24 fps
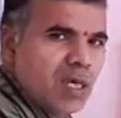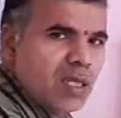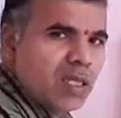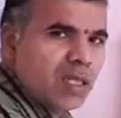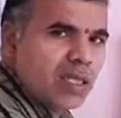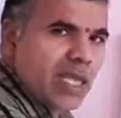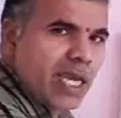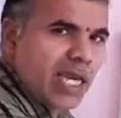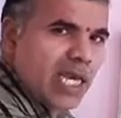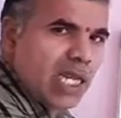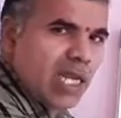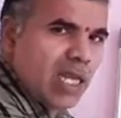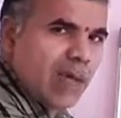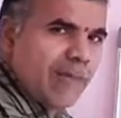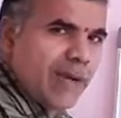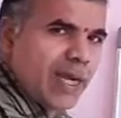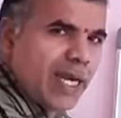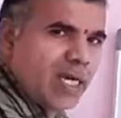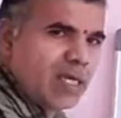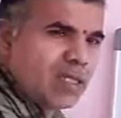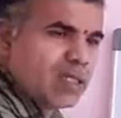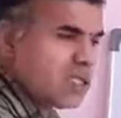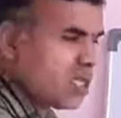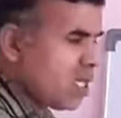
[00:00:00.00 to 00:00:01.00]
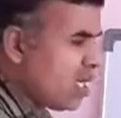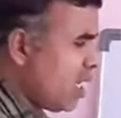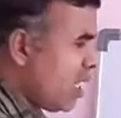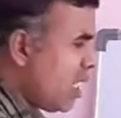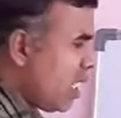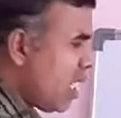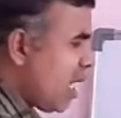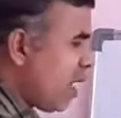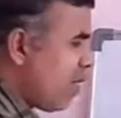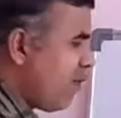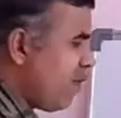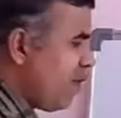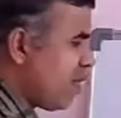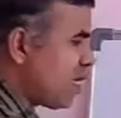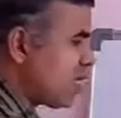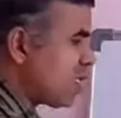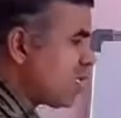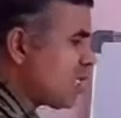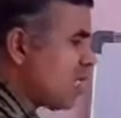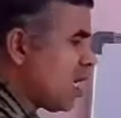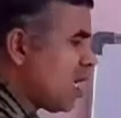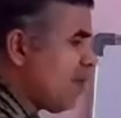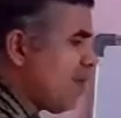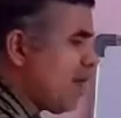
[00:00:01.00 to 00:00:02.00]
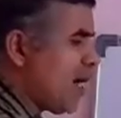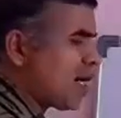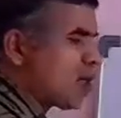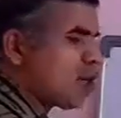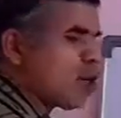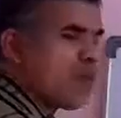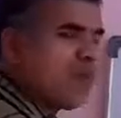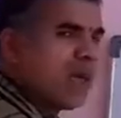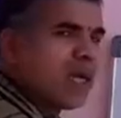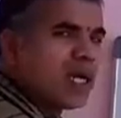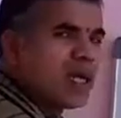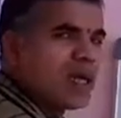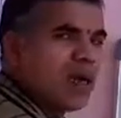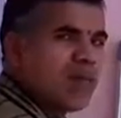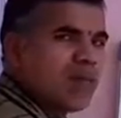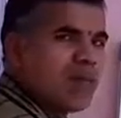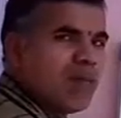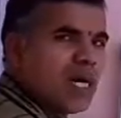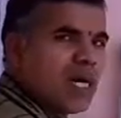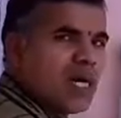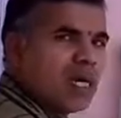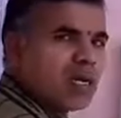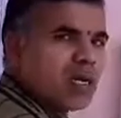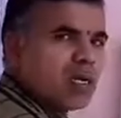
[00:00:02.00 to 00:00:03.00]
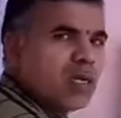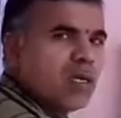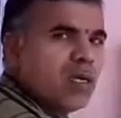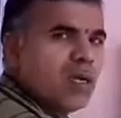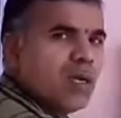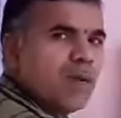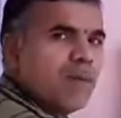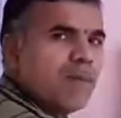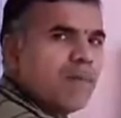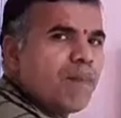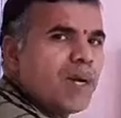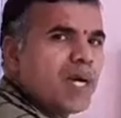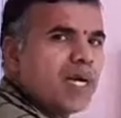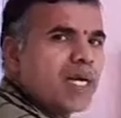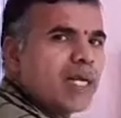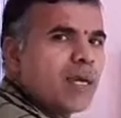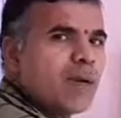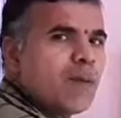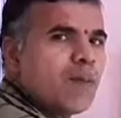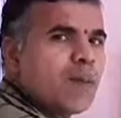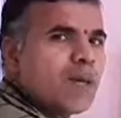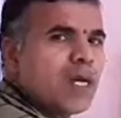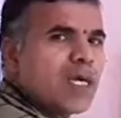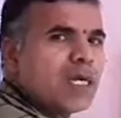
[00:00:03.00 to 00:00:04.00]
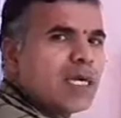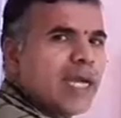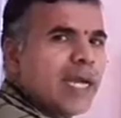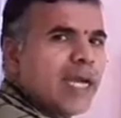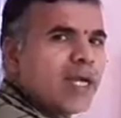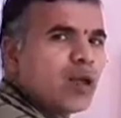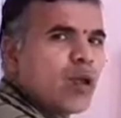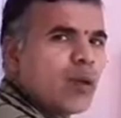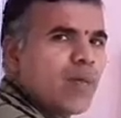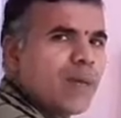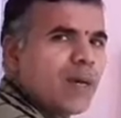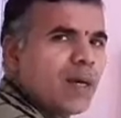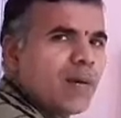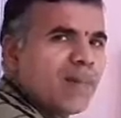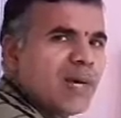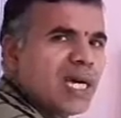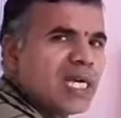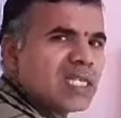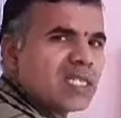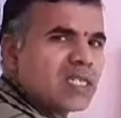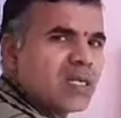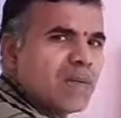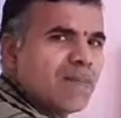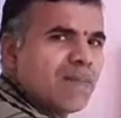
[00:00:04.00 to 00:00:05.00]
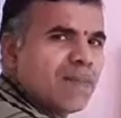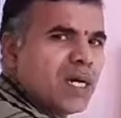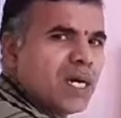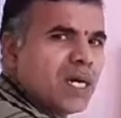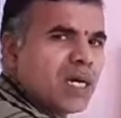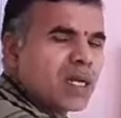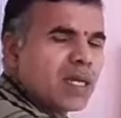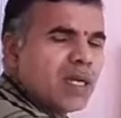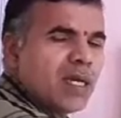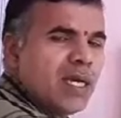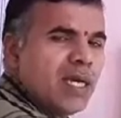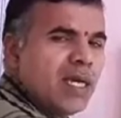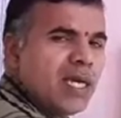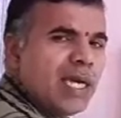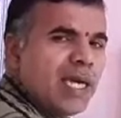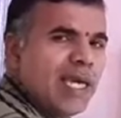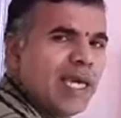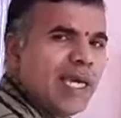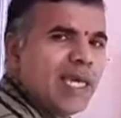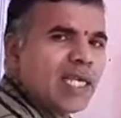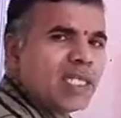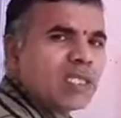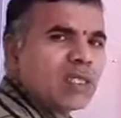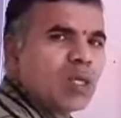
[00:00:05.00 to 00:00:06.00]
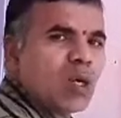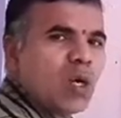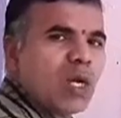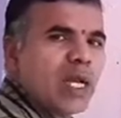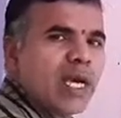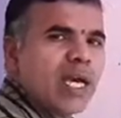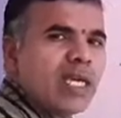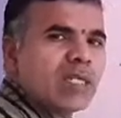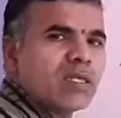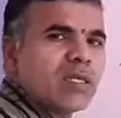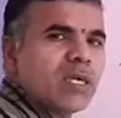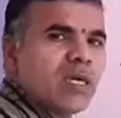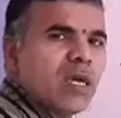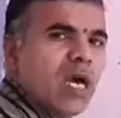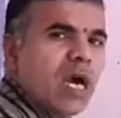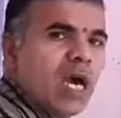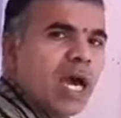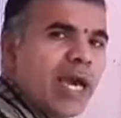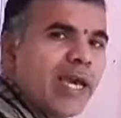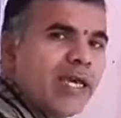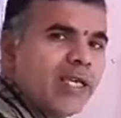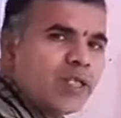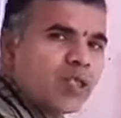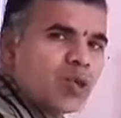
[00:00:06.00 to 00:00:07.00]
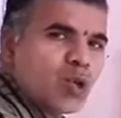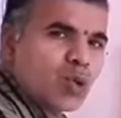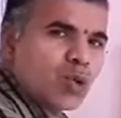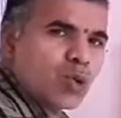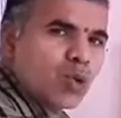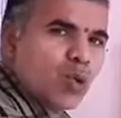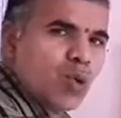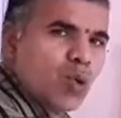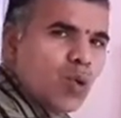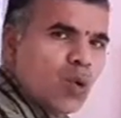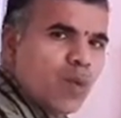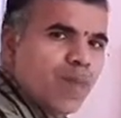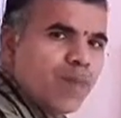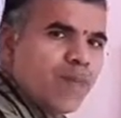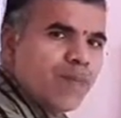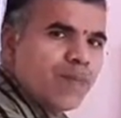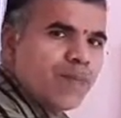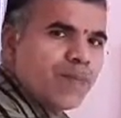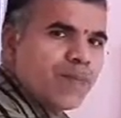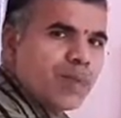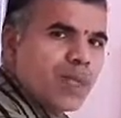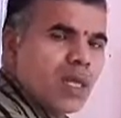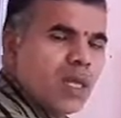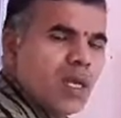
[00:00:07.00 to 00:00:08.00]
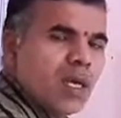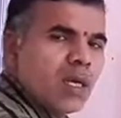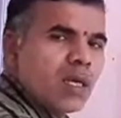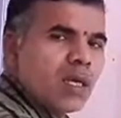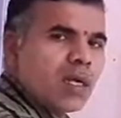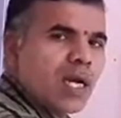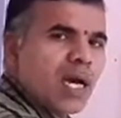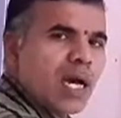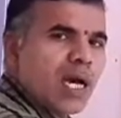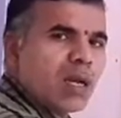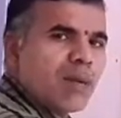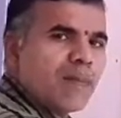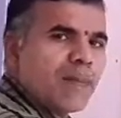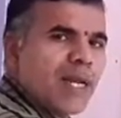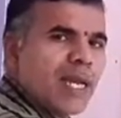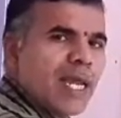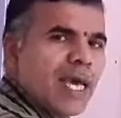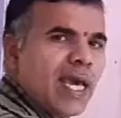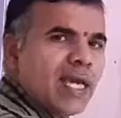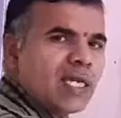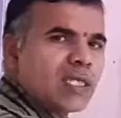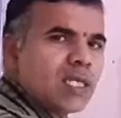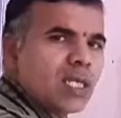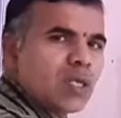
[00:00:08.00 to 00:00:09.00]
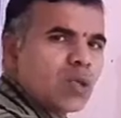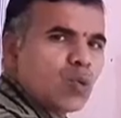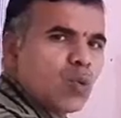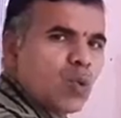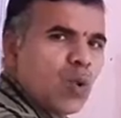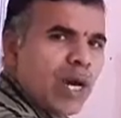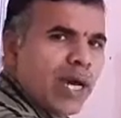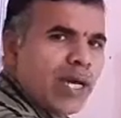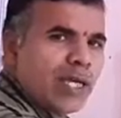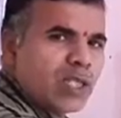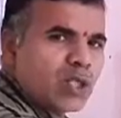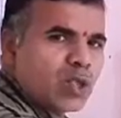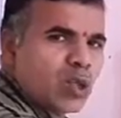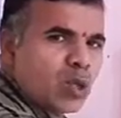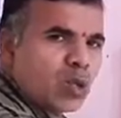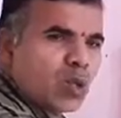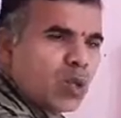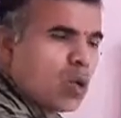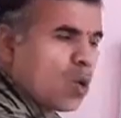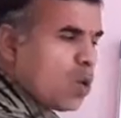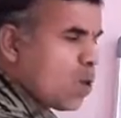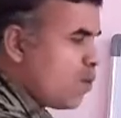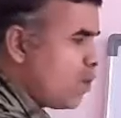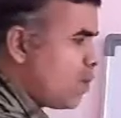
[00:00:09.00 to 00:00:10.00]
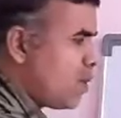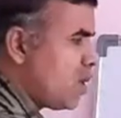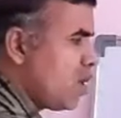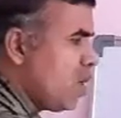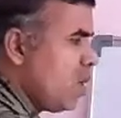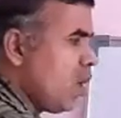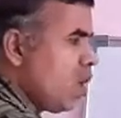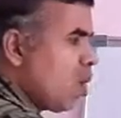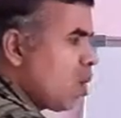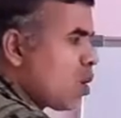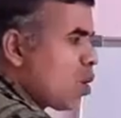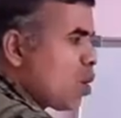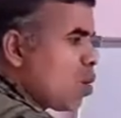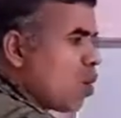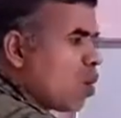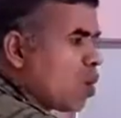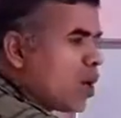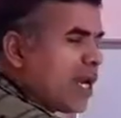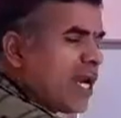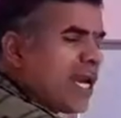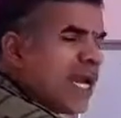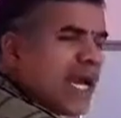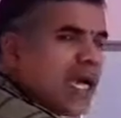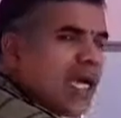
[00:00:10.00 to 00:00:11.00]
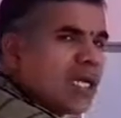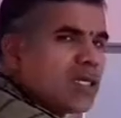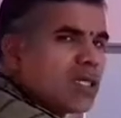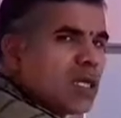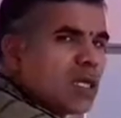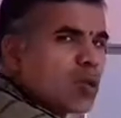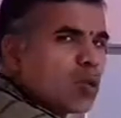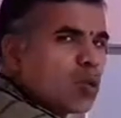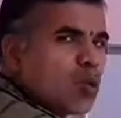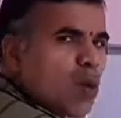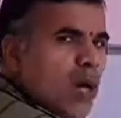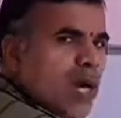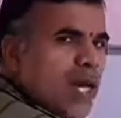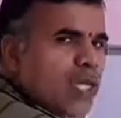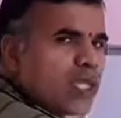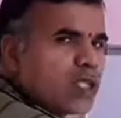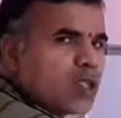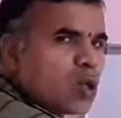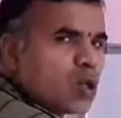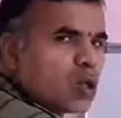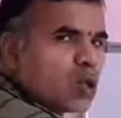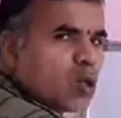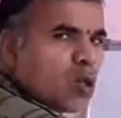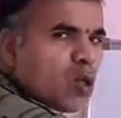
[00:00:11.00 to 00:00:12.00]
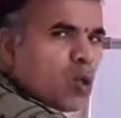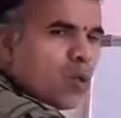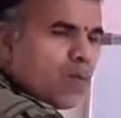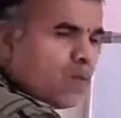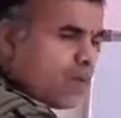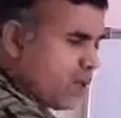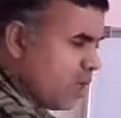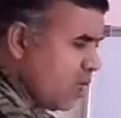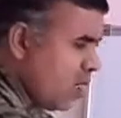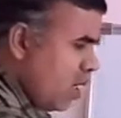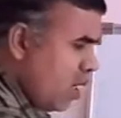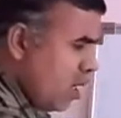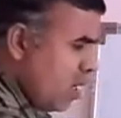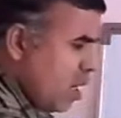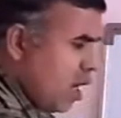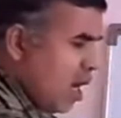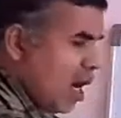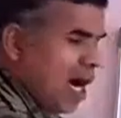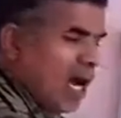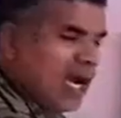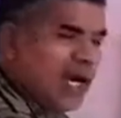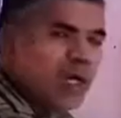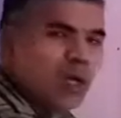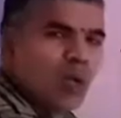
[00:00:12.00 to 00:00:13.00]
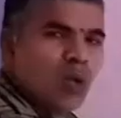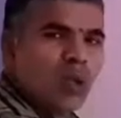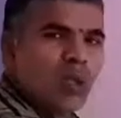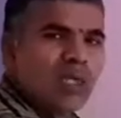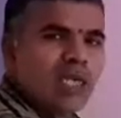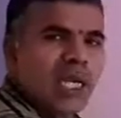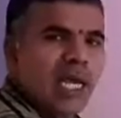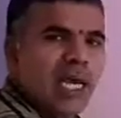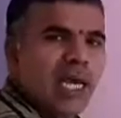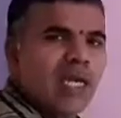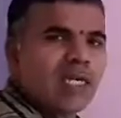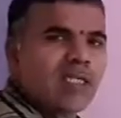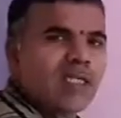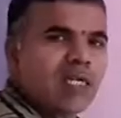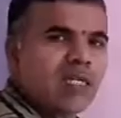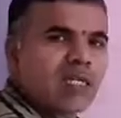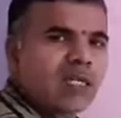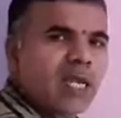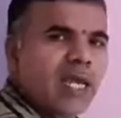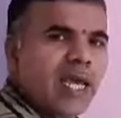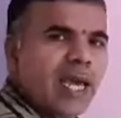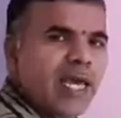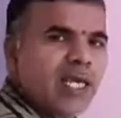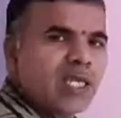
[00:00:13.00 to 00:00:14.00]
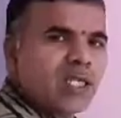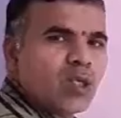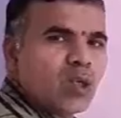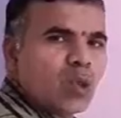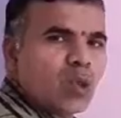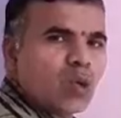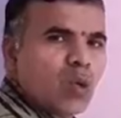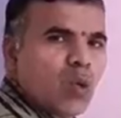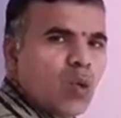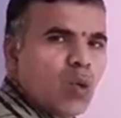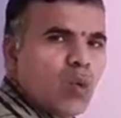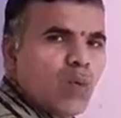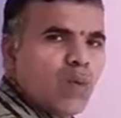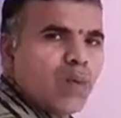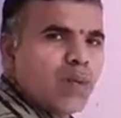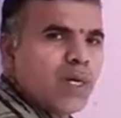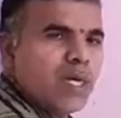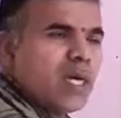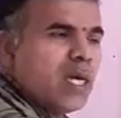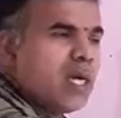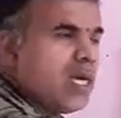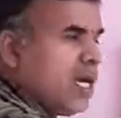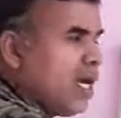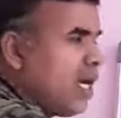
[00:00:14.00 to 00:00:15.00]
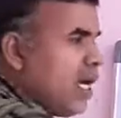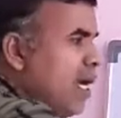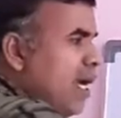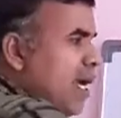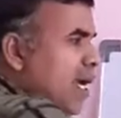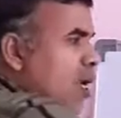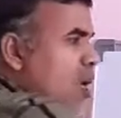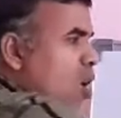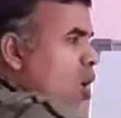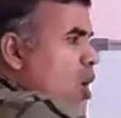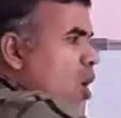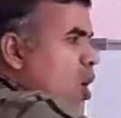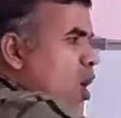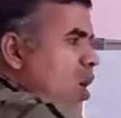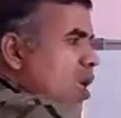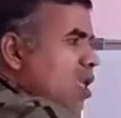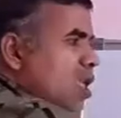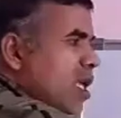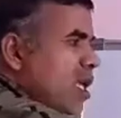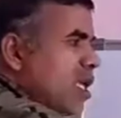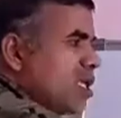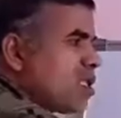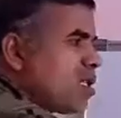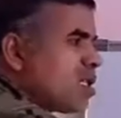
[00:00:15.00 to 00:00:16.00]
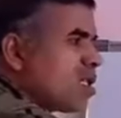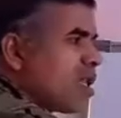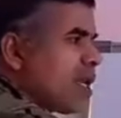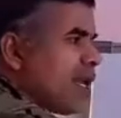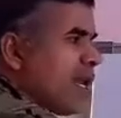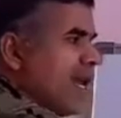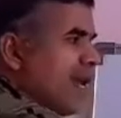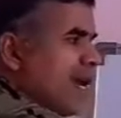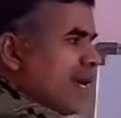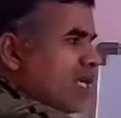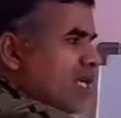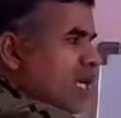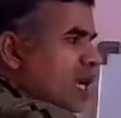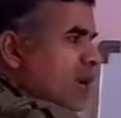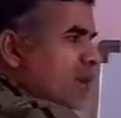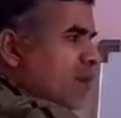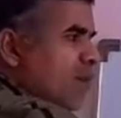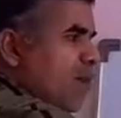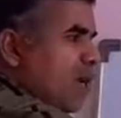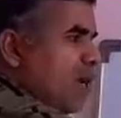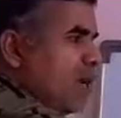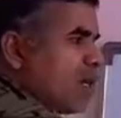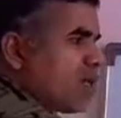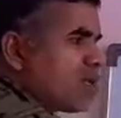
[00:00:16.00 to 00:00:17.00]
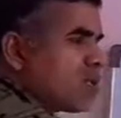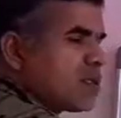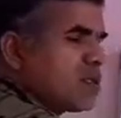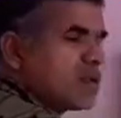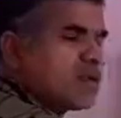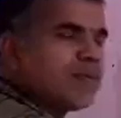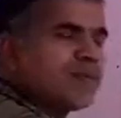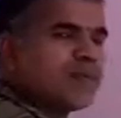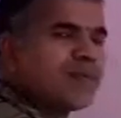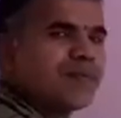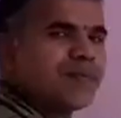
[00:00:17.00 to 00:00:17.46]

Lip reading: The elements having same atomic number but different atomic mass number is called as an isotope. Carbon has a 2 isotope, chlorine has a 2 isotope, hydrogen has a 3 isotope. In all these 3 examples,